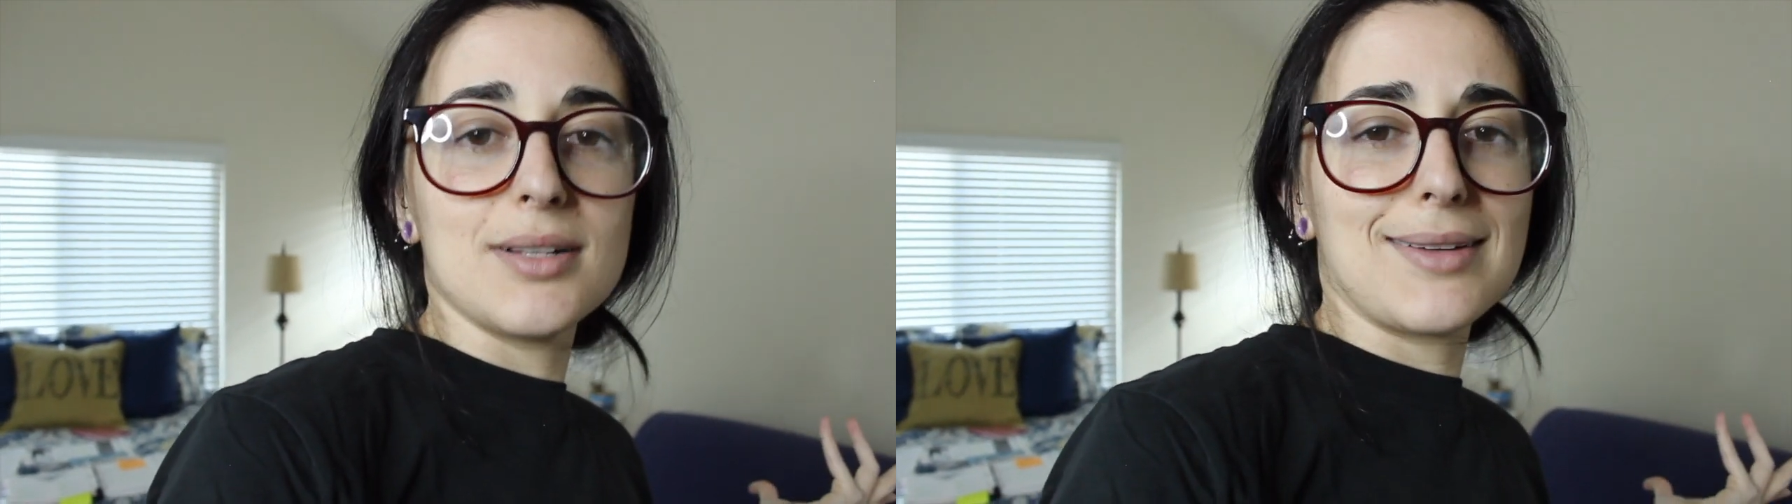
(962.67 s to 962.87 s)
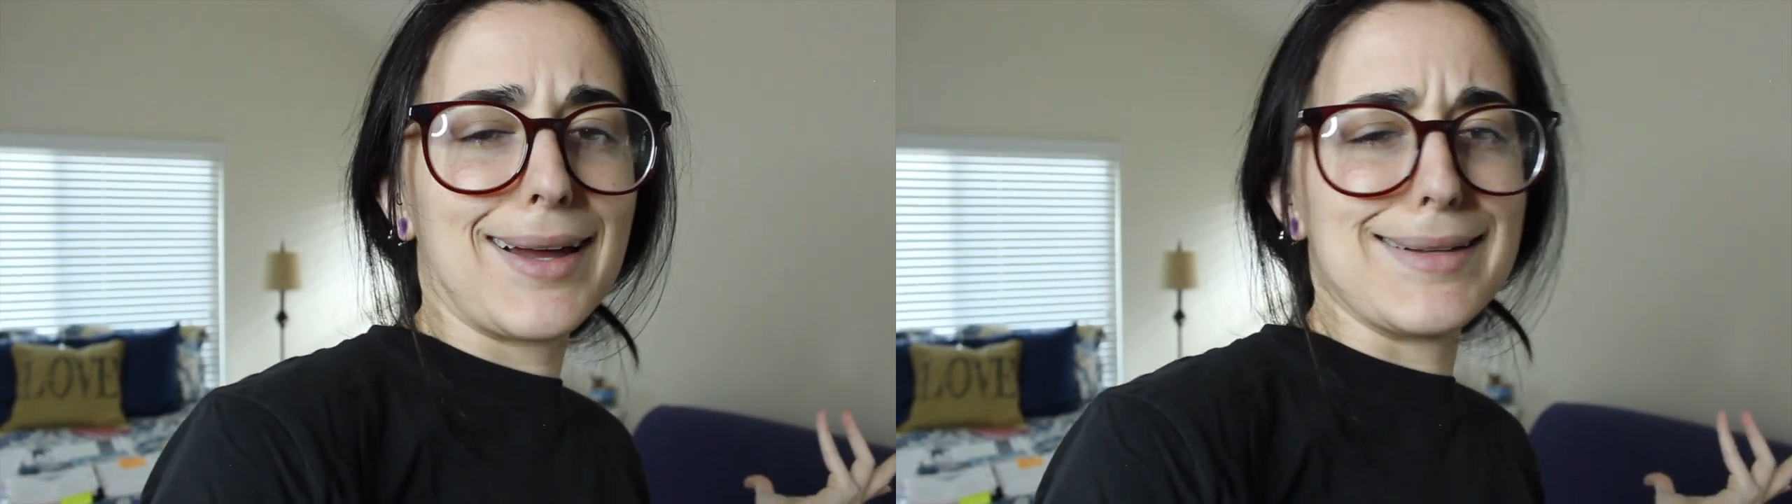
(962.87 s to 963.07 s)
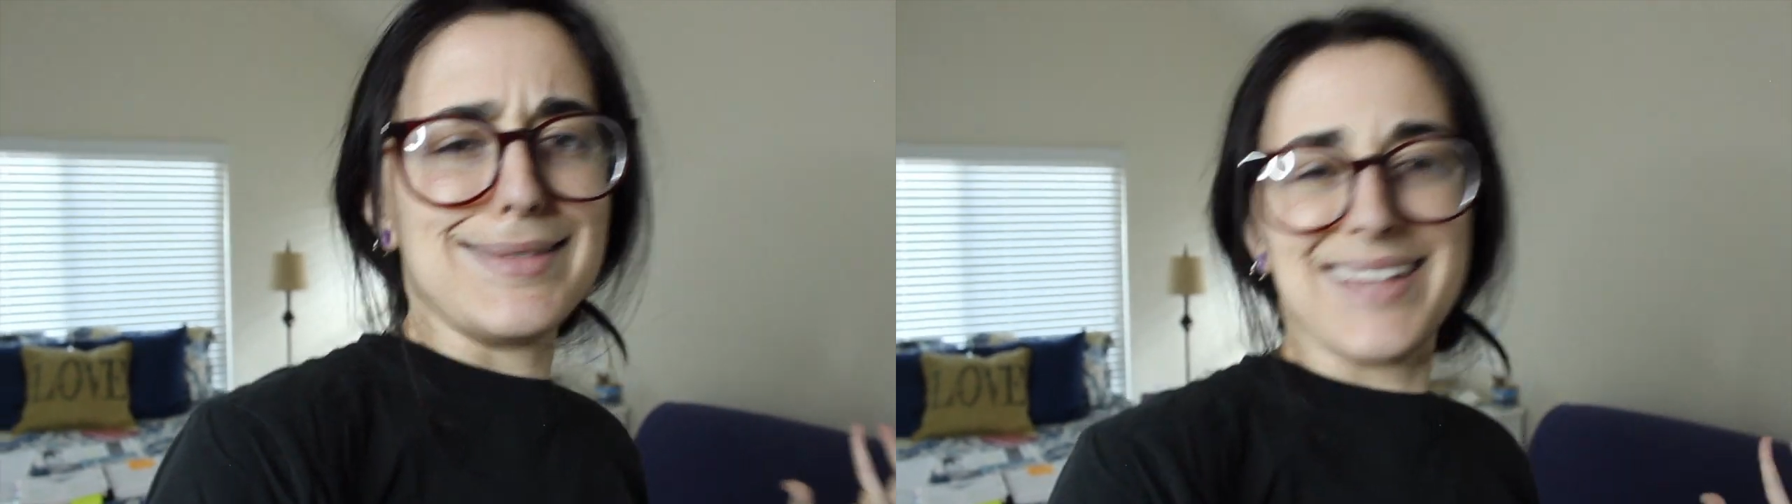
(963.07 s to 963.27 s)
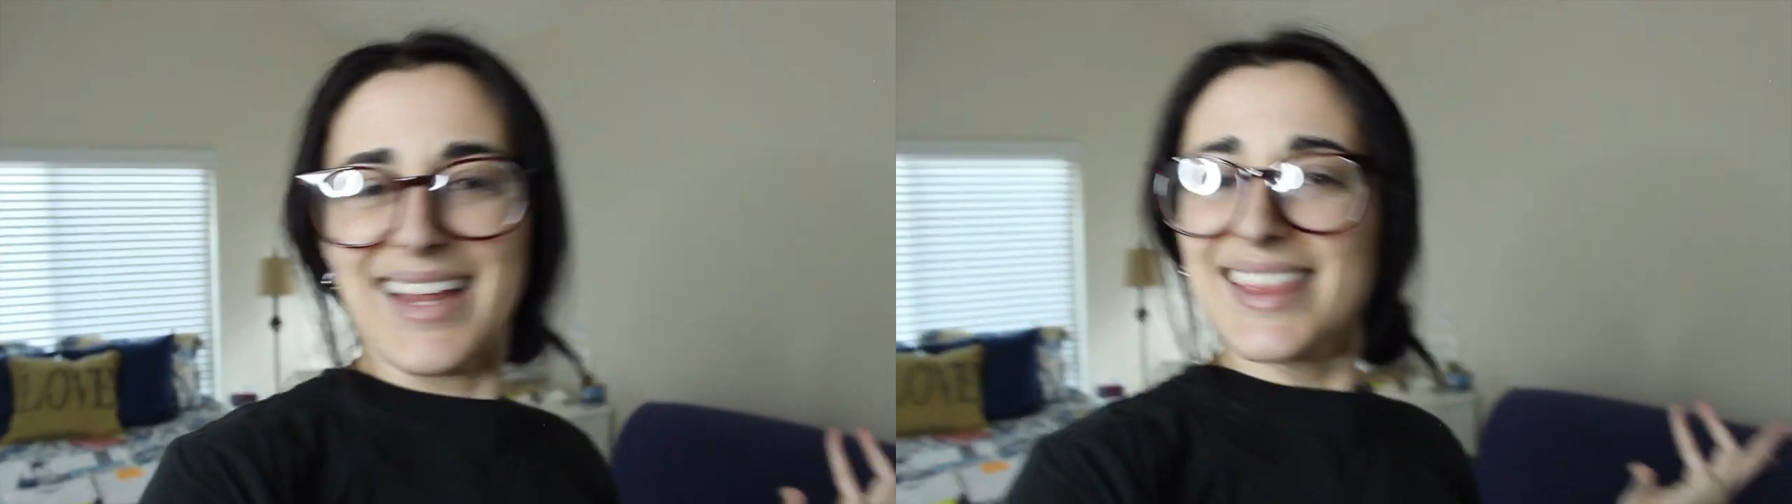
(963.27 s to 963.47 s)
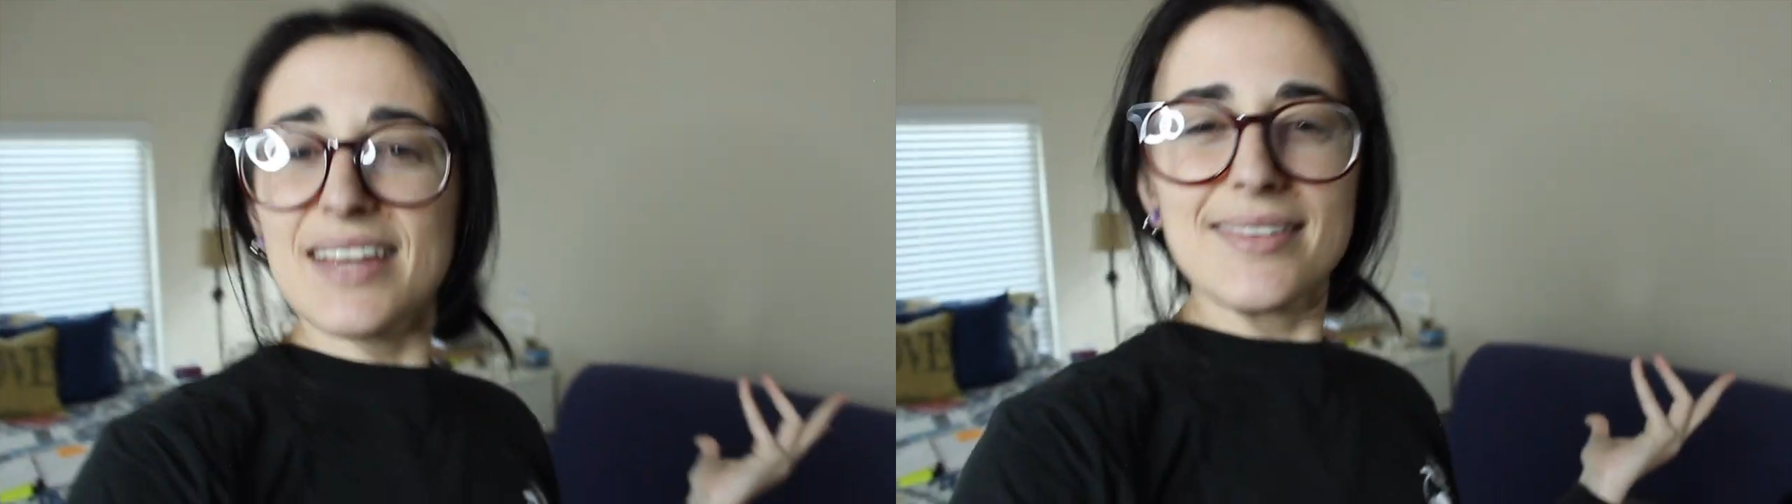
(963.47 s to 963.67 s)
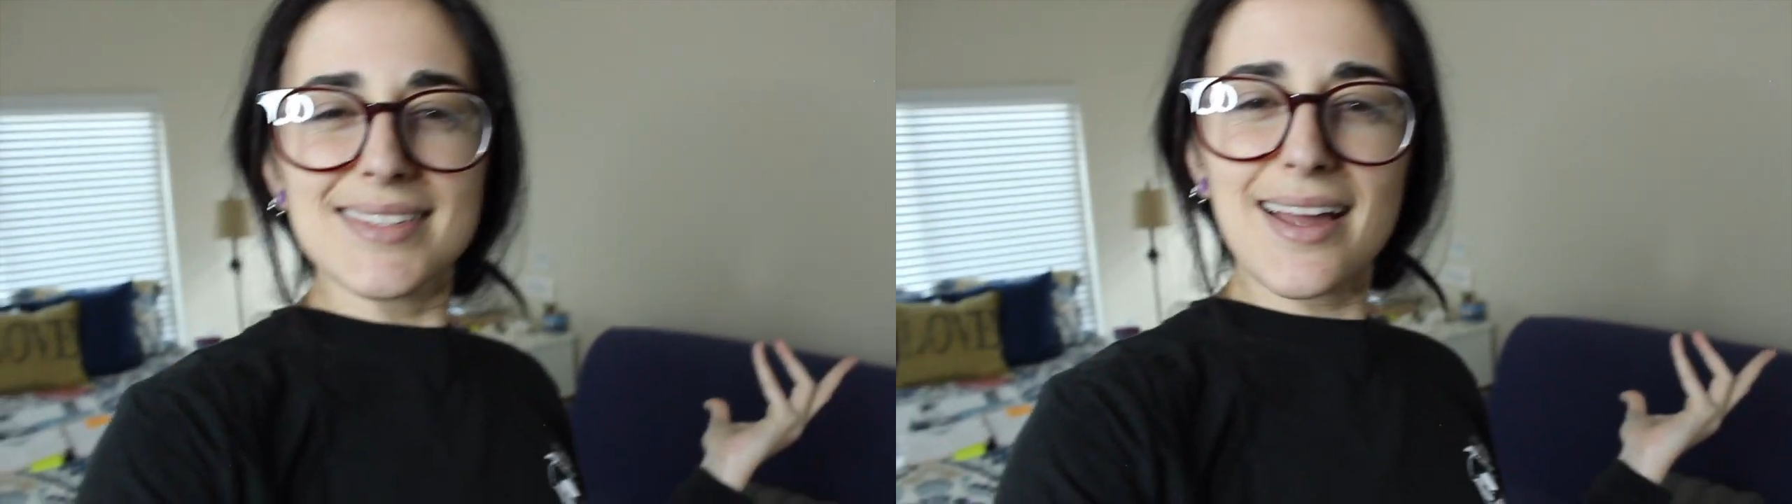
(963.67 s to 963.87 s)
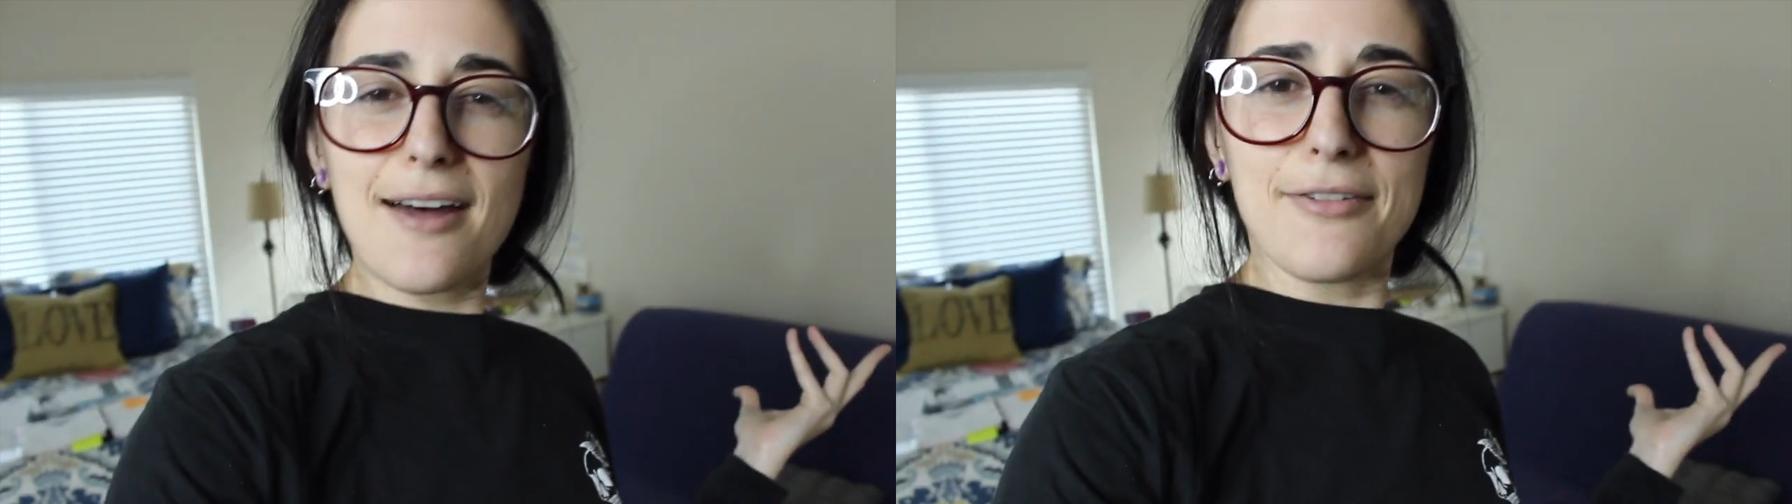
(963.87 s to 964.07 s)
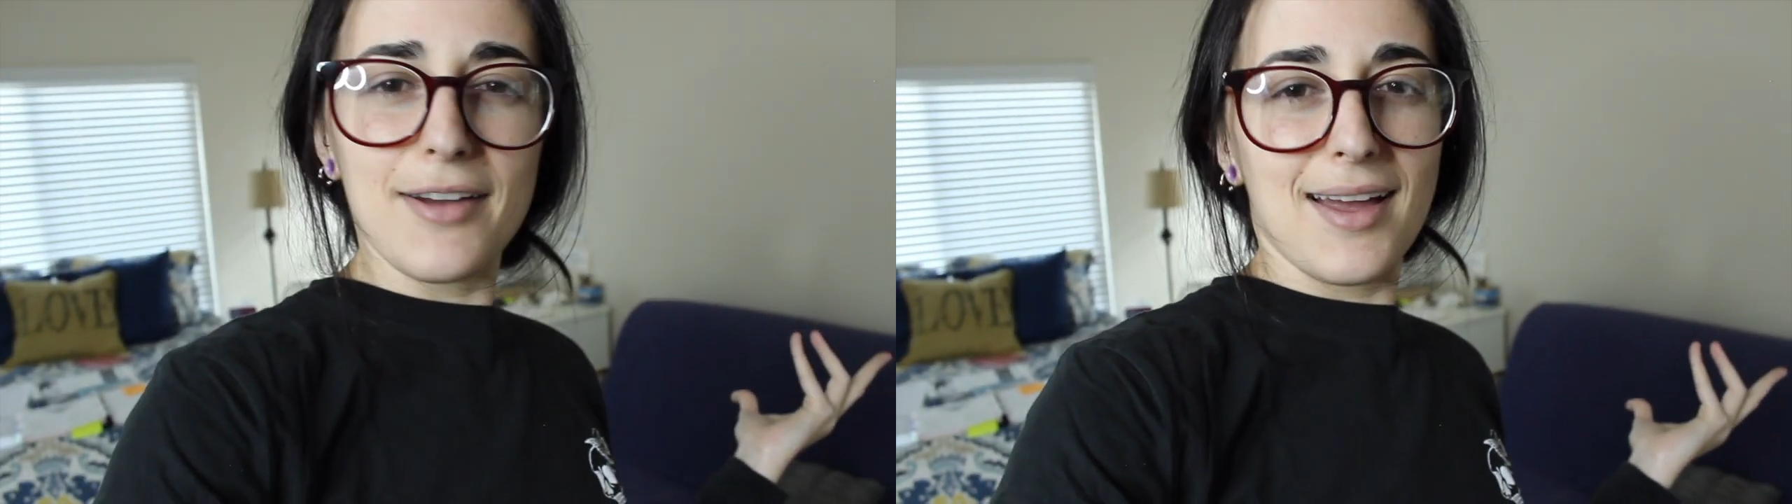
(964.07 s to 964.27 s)
kind of deadlift
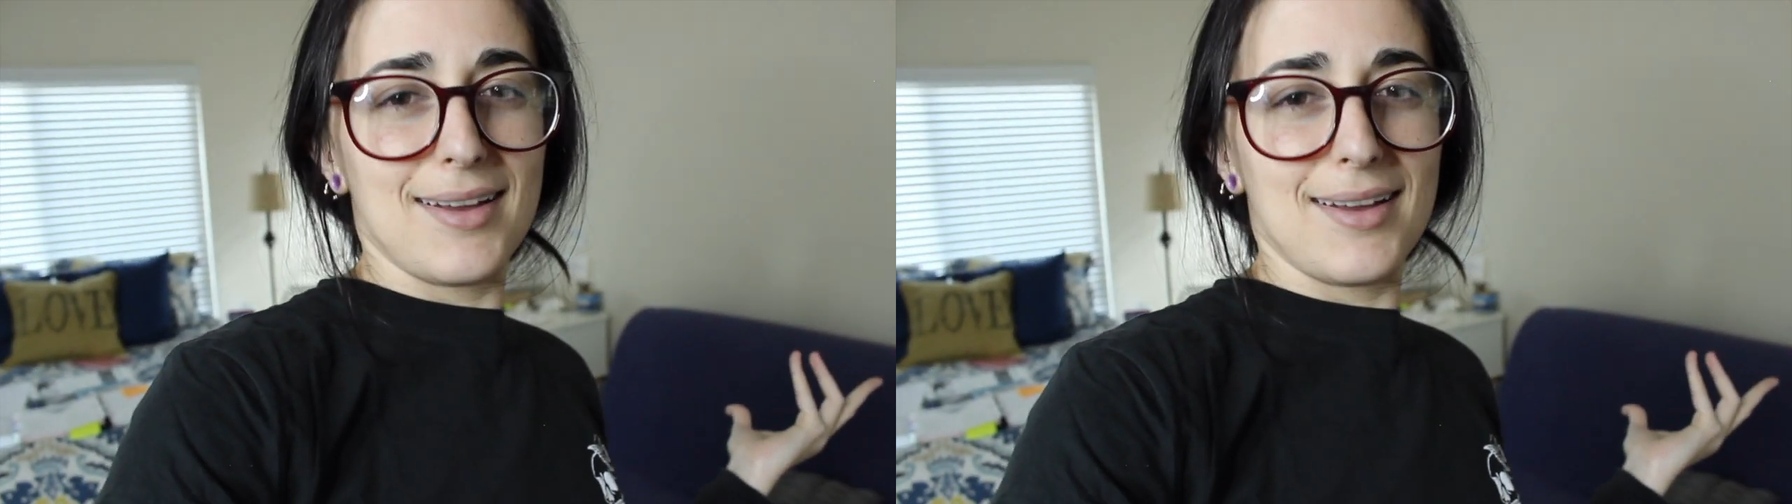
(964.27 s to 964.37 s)
stuff,